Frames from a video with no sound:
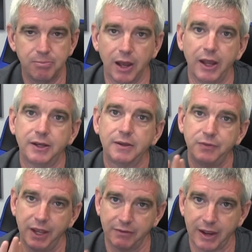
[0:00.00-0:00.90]
But
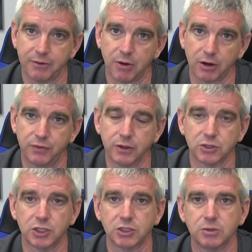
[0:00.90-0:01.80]
you have an aftermarket
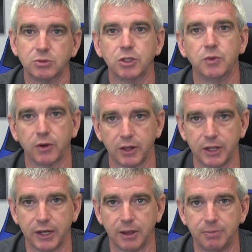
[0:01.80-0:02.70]
fuel system, so you want to
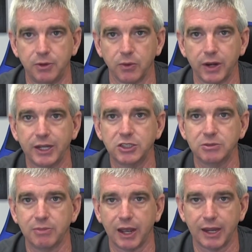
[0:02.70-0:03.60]
clean up your
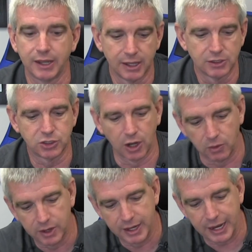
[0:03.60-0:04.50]
engine bay.
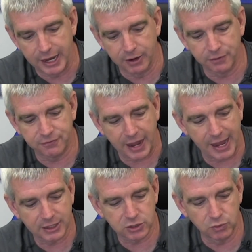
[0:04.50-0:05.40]
So enter
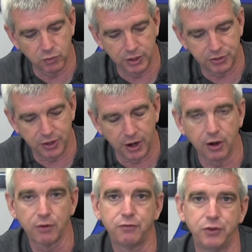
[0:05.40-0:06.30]
with
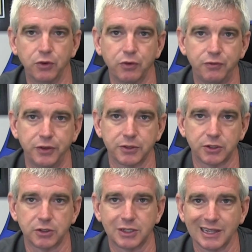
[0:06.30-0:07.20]
their fuel
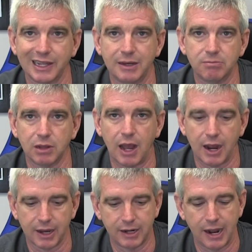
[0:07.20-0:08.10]
filter delete block.